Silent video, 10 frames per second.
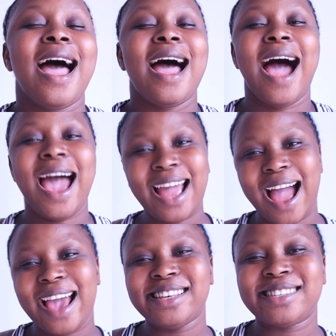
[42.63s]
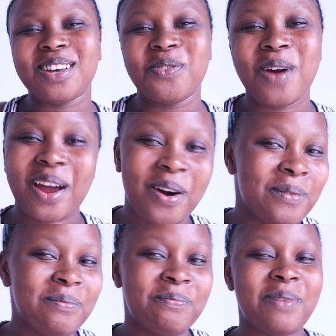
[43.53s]
Hi guys,
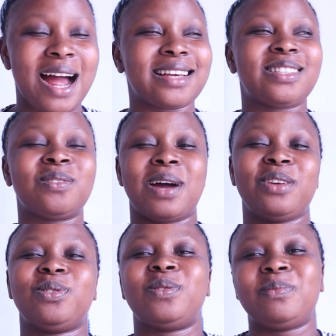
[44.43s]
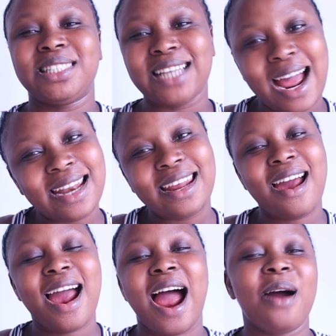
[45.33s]
welcome back to my YouTube channel.
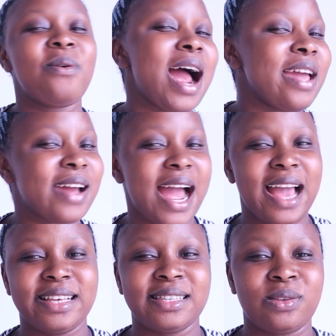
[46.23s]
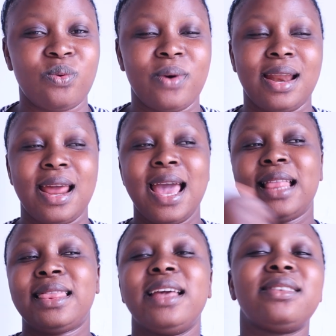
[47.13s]
How are you guys doing?
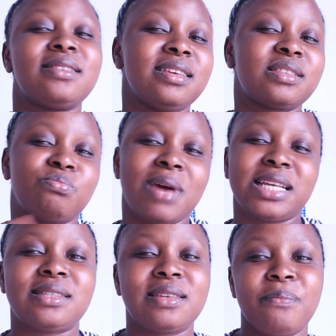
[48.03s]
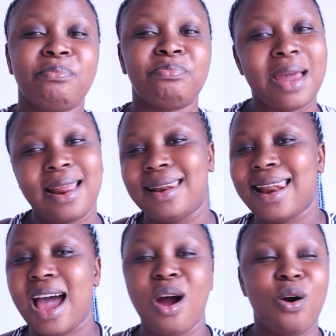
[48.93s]
This is Mercy
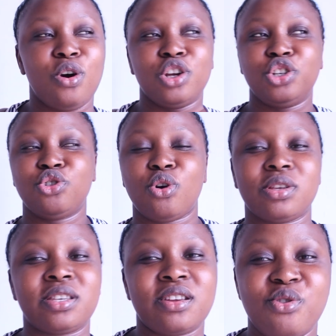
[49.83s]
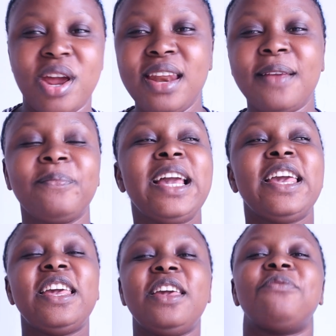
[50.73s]
Bella on your screen.
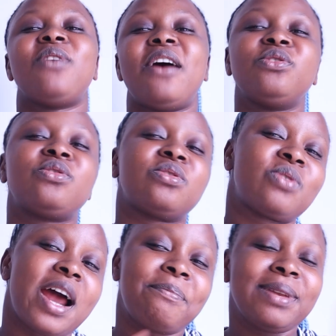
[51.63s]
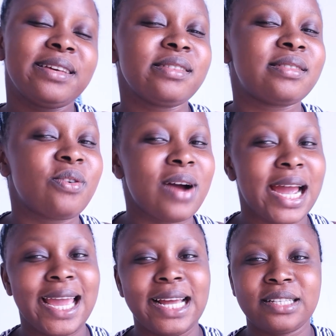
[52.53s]
If you haven't subscribed, please go
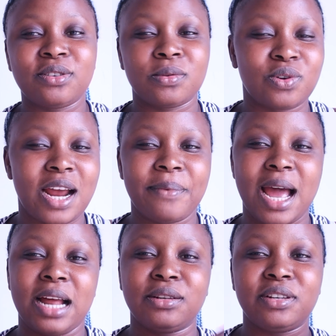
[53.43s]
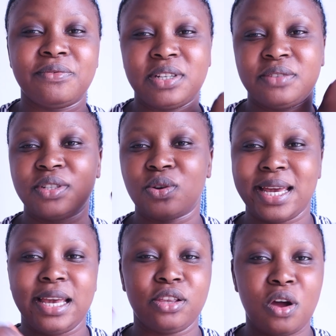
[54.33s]
ahead, subscribe and give the video
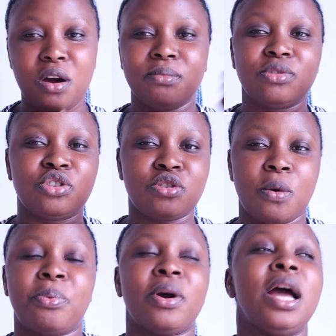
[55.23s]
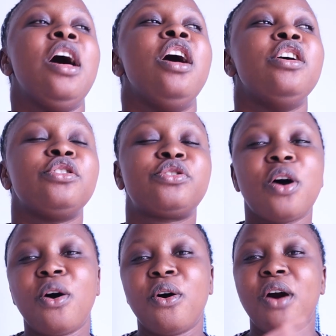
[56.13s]
a thumbs up.
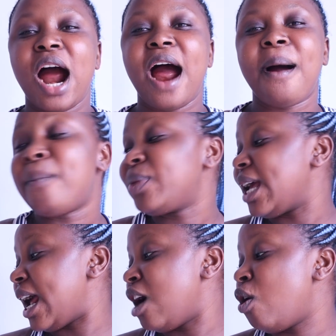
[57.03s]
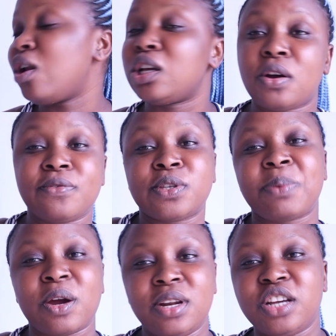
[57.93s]
So there are a whole lot of
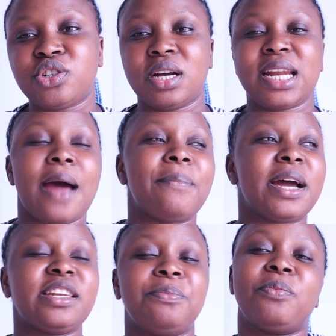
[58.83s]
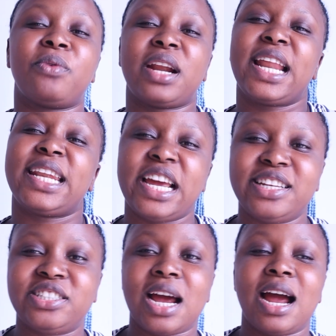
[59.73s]
speculation about the Bigbrother
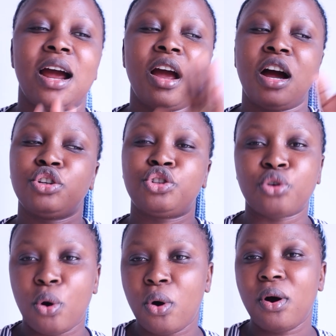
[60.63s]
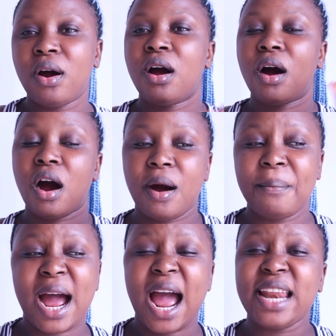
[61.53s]
Naija show.
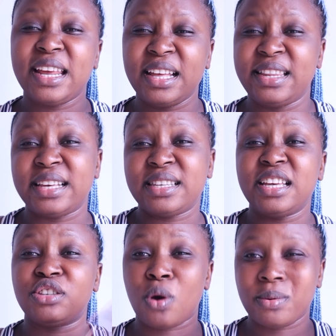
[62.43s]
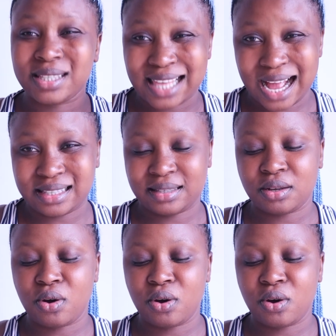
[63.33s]
They say it's all stars,